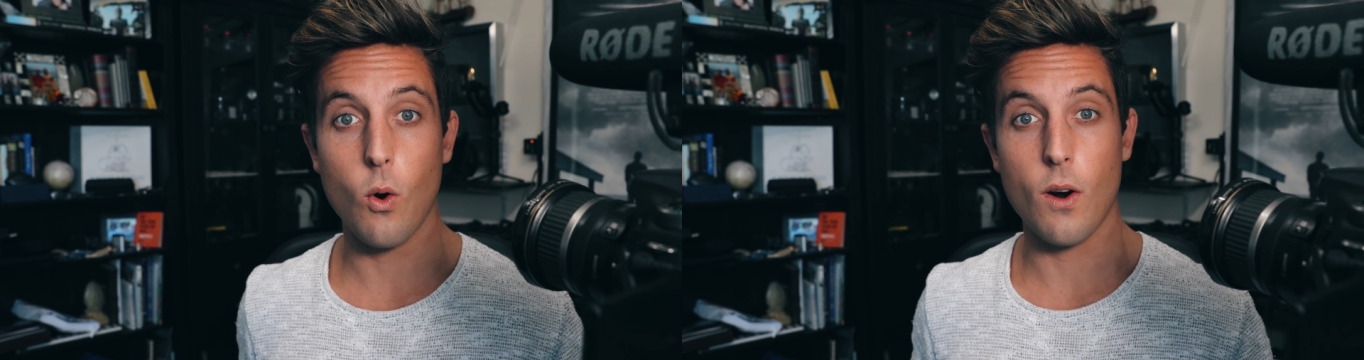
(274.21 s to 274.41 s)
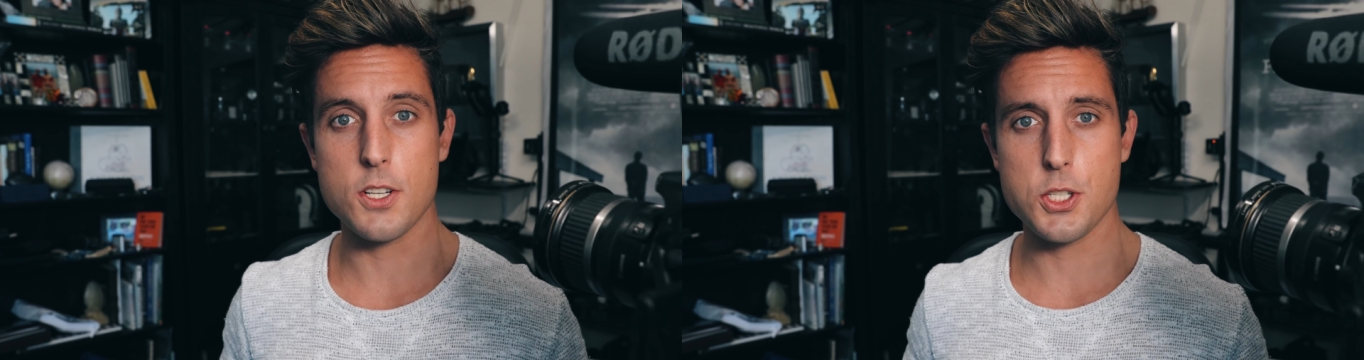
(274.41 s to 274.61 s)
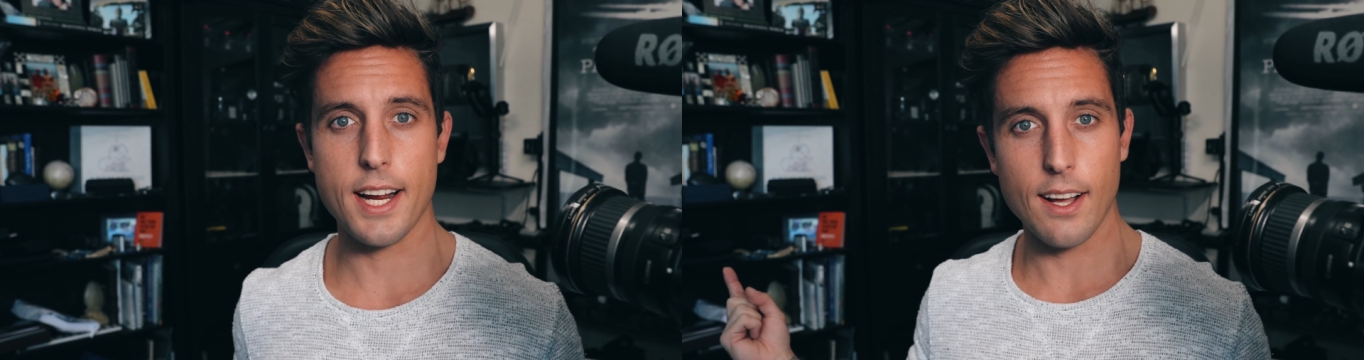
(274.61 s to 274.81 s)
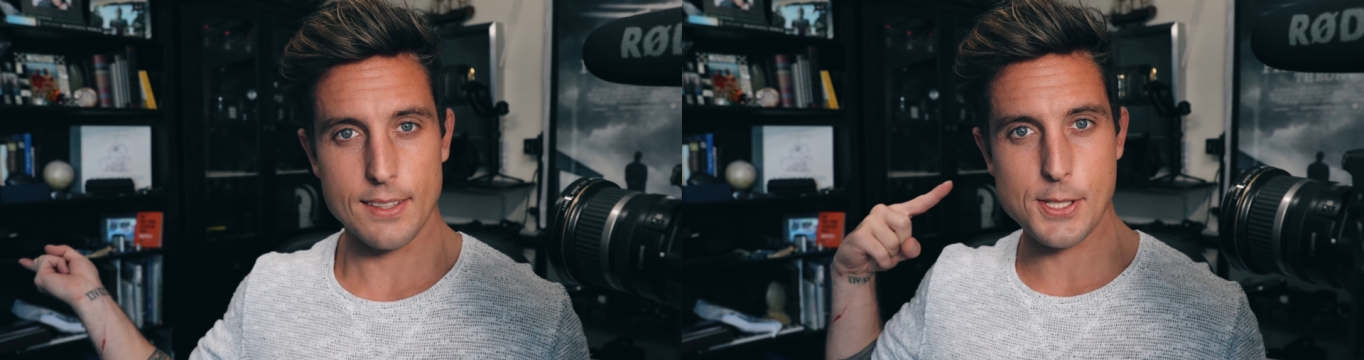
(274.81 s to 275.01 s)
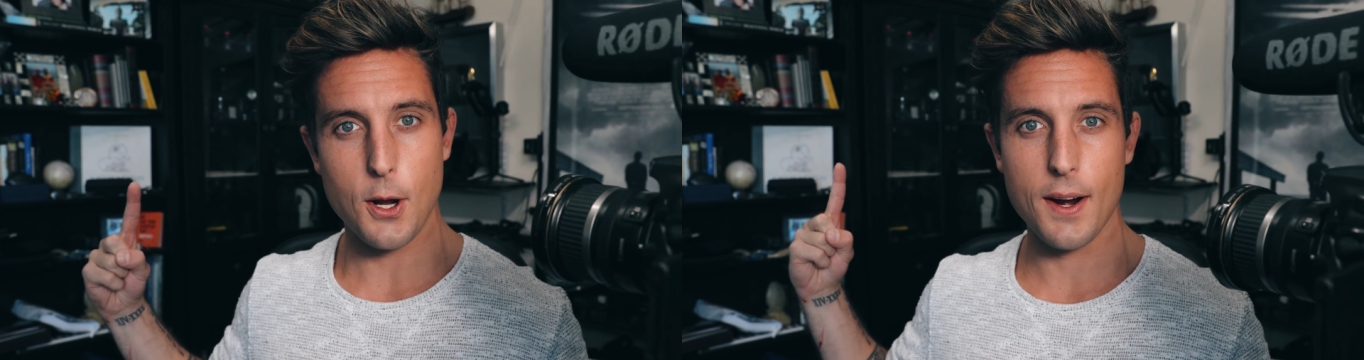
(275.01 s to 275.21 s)
or check
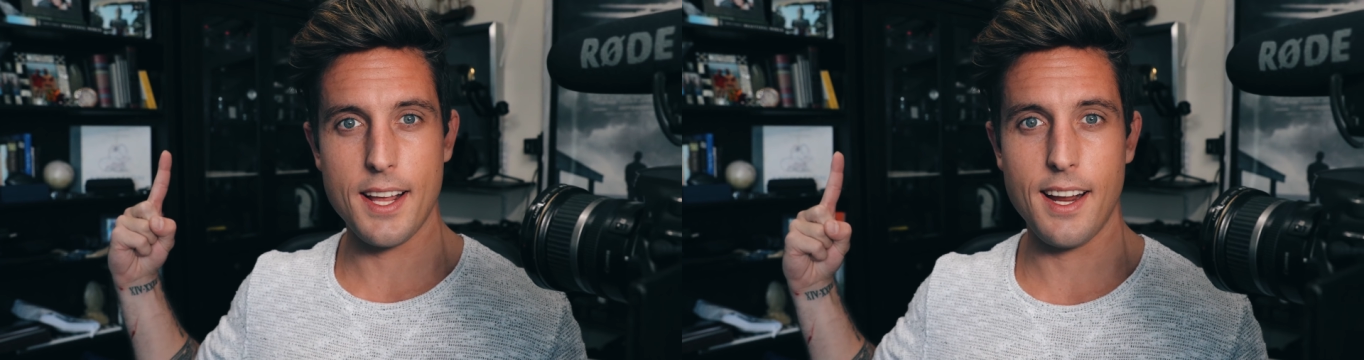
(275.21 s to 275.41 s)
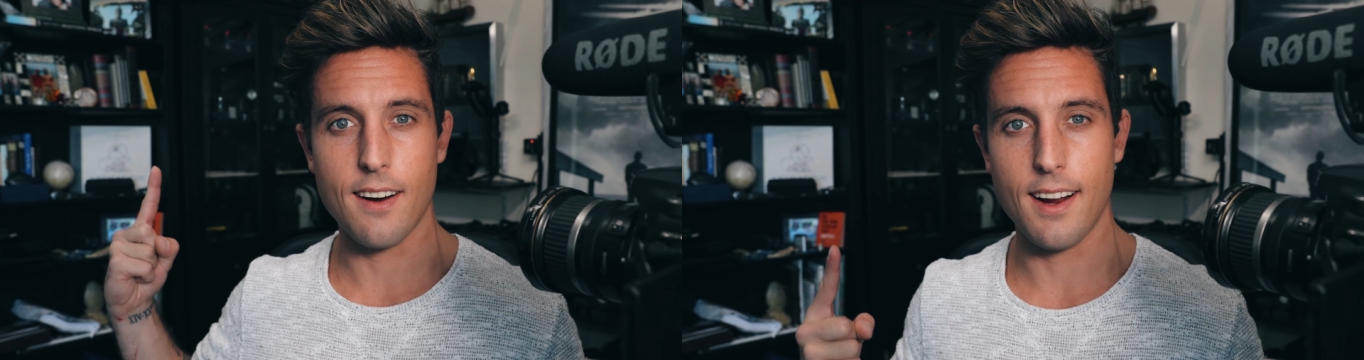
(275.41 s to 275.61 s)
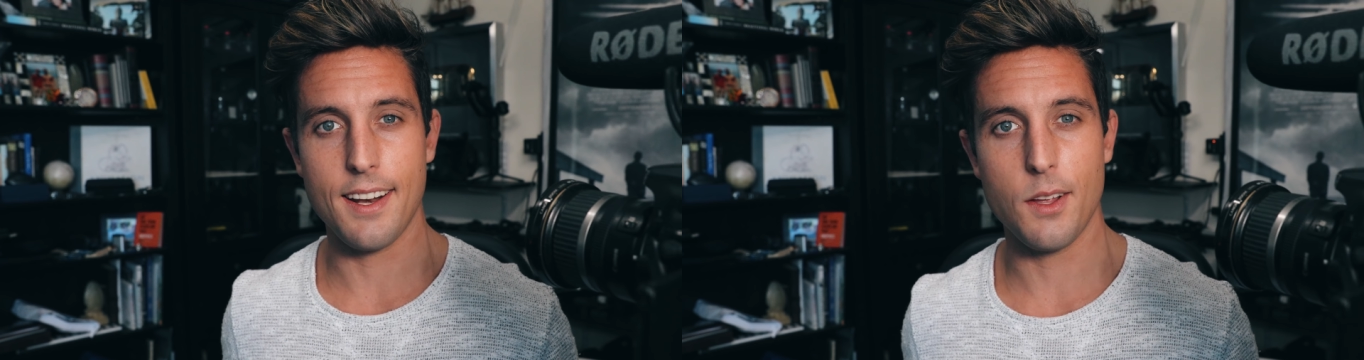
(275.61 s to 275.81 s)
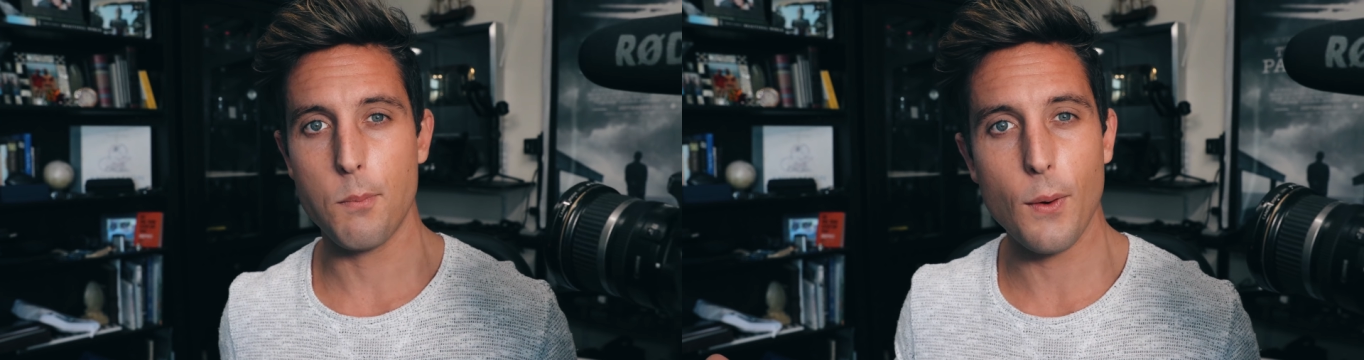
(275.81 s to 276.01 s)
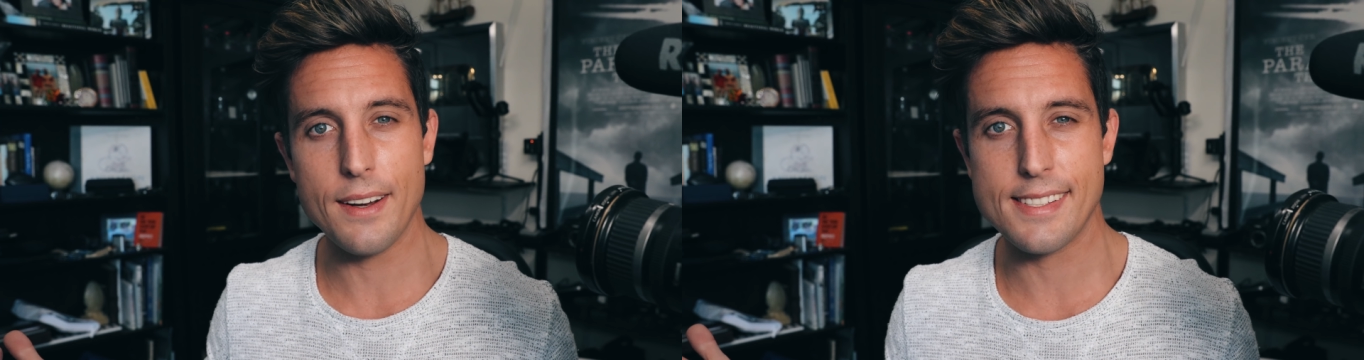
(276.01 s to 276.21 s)
out this car here, and
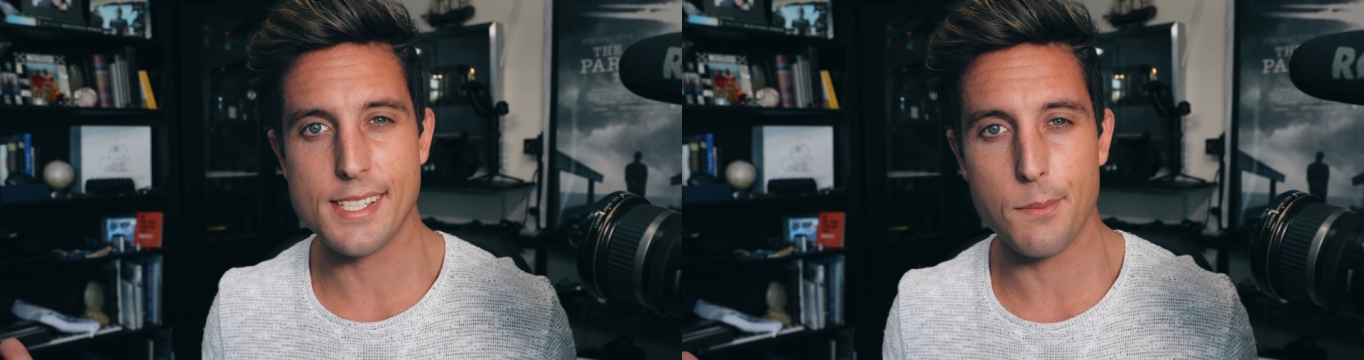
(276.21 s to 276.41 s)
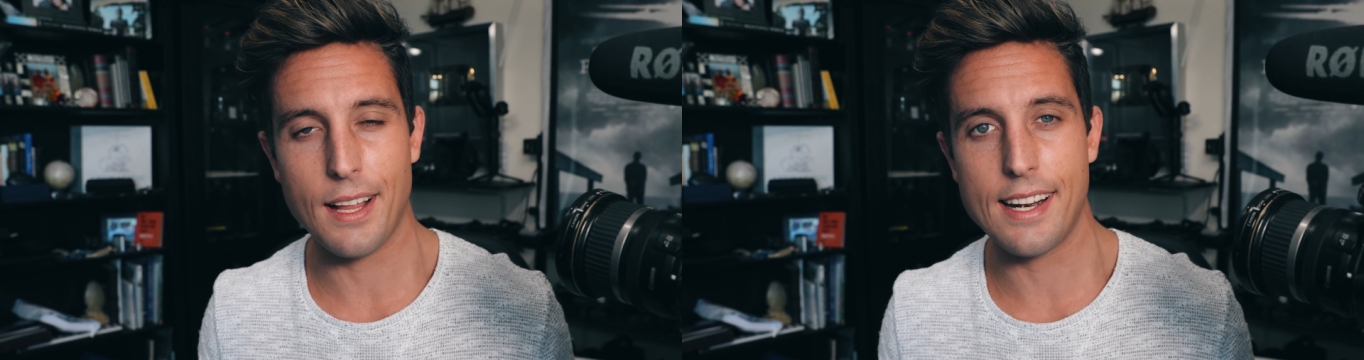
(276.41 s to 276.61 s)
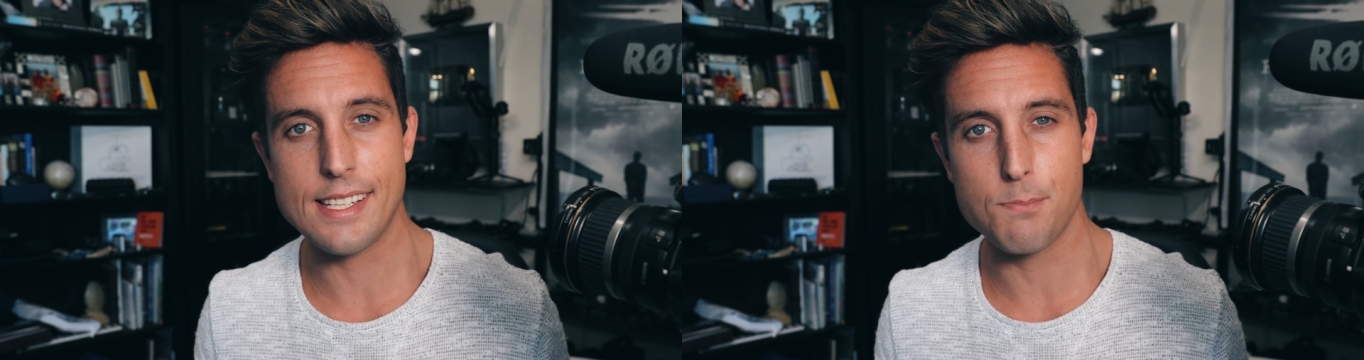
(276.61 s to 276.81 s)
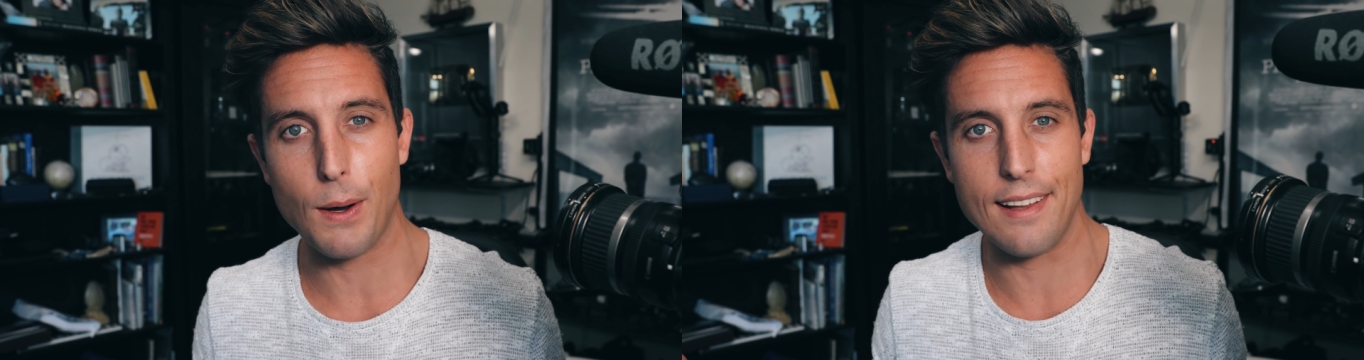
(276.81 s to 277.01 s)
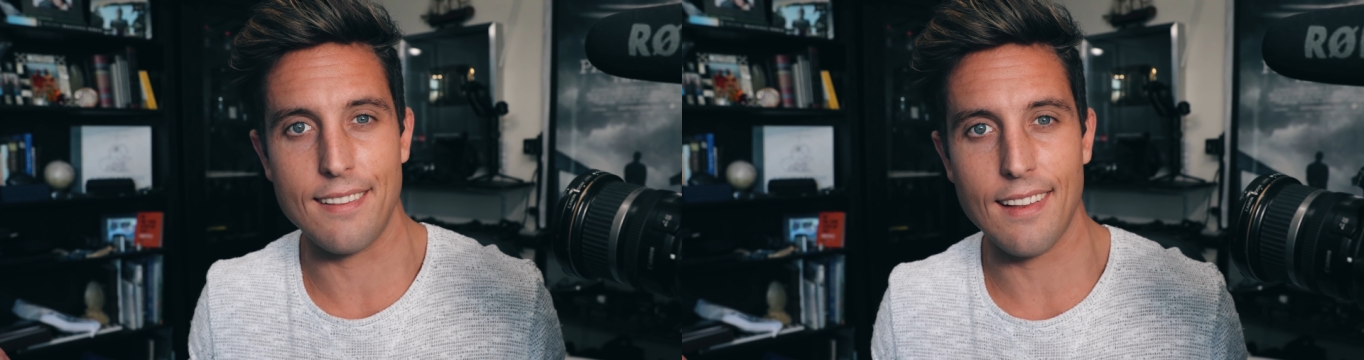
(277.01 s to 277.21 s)
you point to some lady's
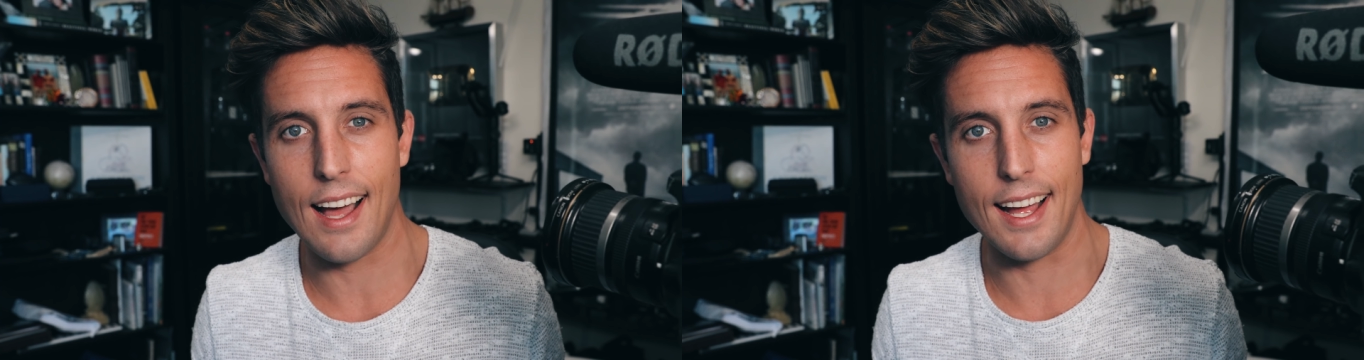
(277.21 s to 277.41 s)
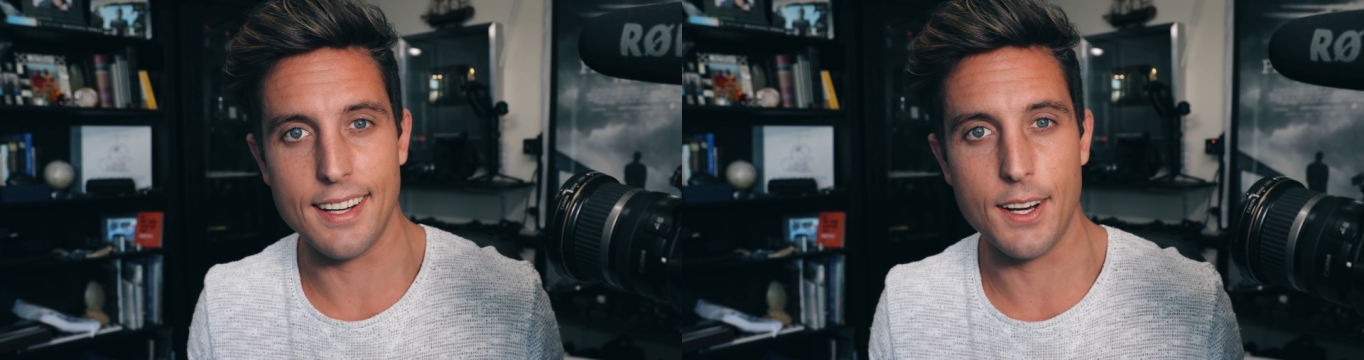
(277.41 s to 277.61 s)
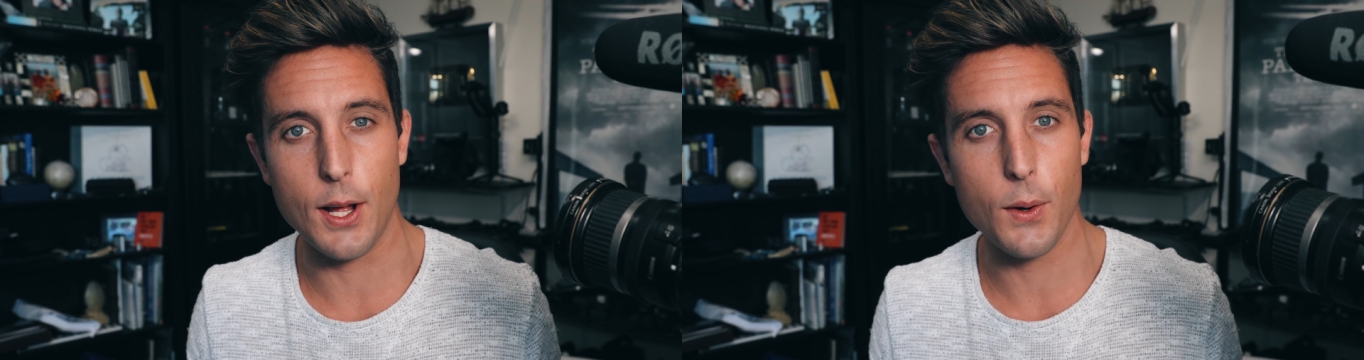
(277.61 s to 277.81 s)
butt in line, you